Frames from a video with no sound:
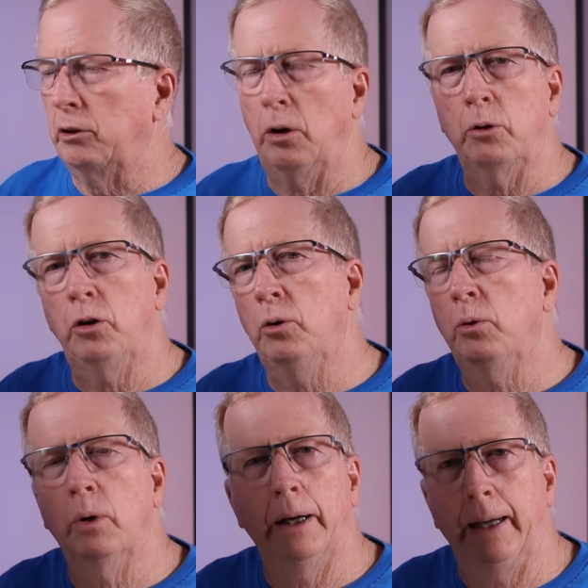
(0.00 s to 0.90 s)
Go
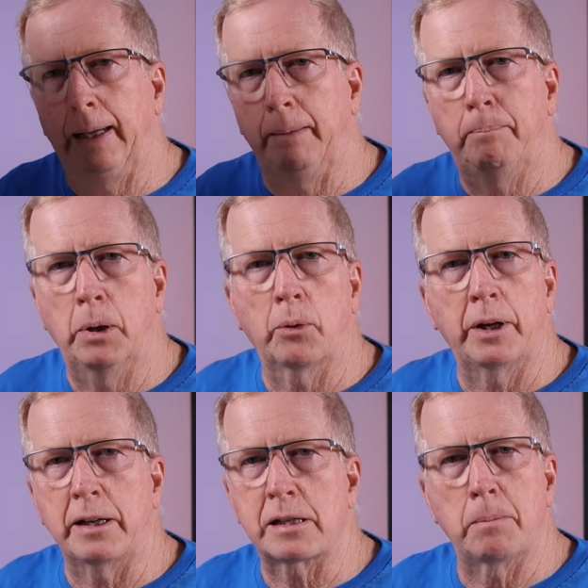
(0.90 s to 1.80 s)
to a
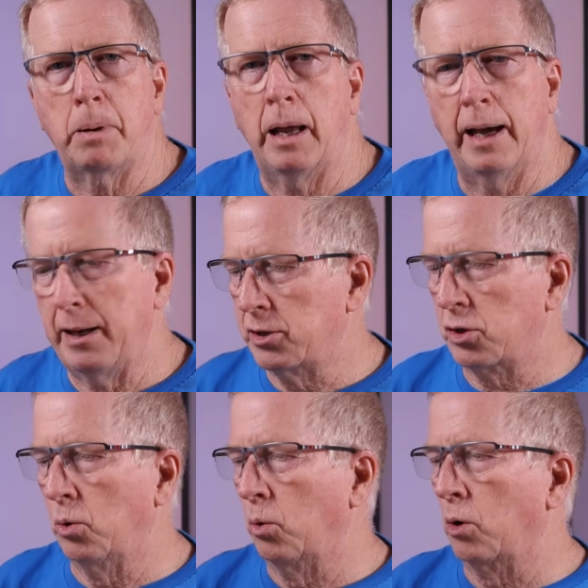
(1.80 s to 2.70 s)
building supply
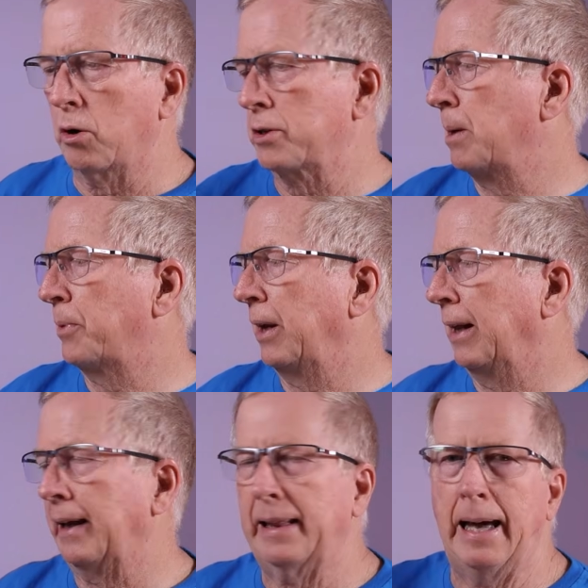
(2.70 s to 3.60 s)
store or something
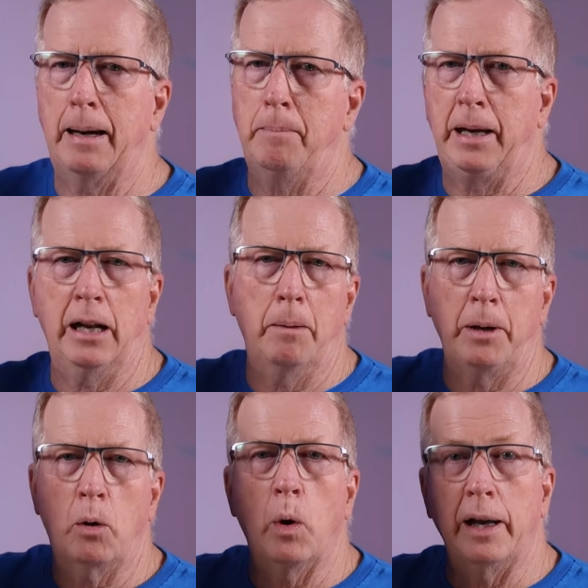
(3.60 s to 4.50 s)
like that. It may
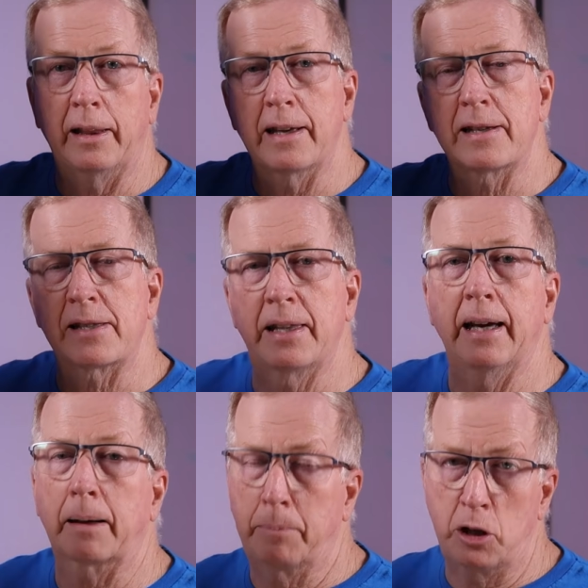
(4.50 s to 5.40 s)
not be quite this
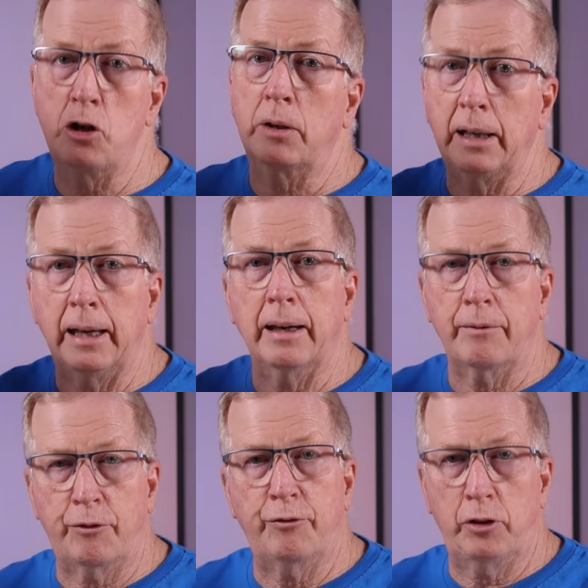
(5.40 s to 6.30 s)
thick, but you can
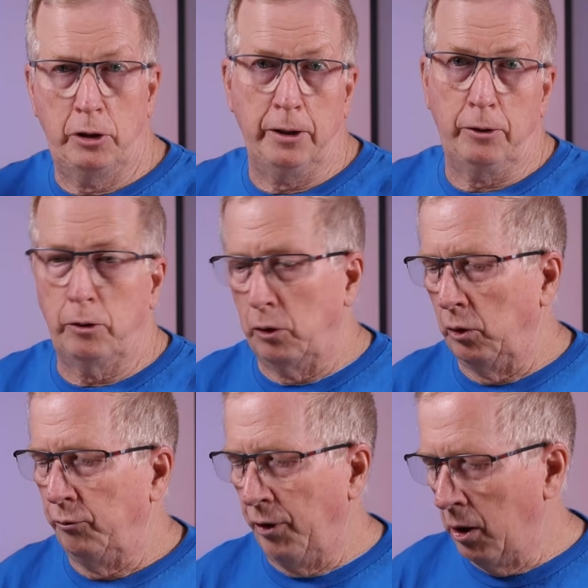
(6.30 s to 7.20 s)
get
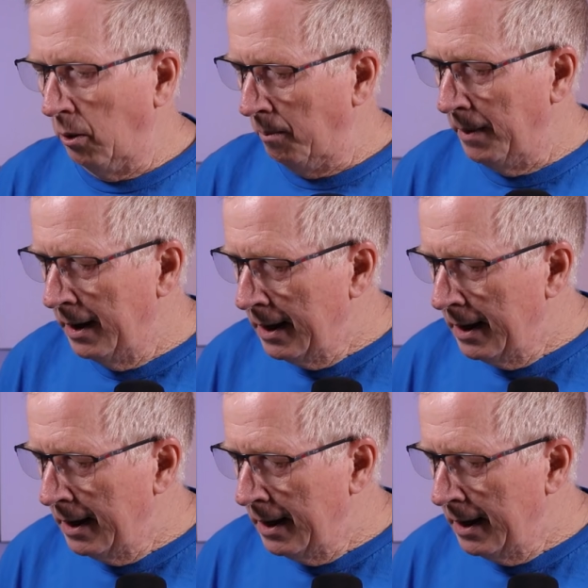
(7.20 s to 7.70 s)
good foam.